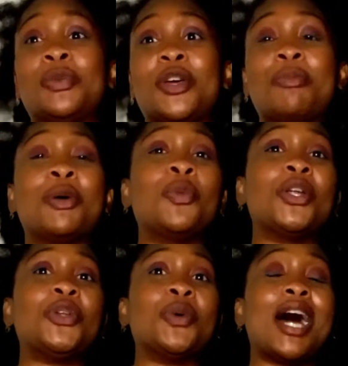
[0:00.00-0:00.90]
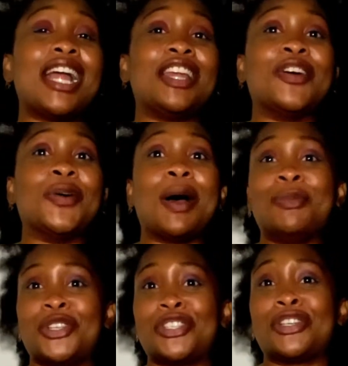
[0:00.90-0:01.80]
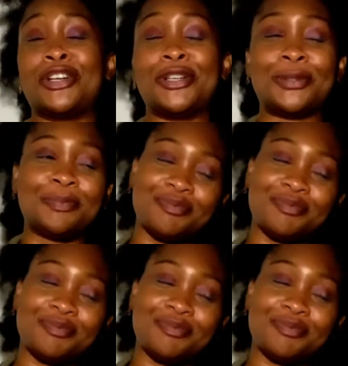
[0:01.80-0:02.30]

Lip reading: with, but what do I know? I'm just a hoe.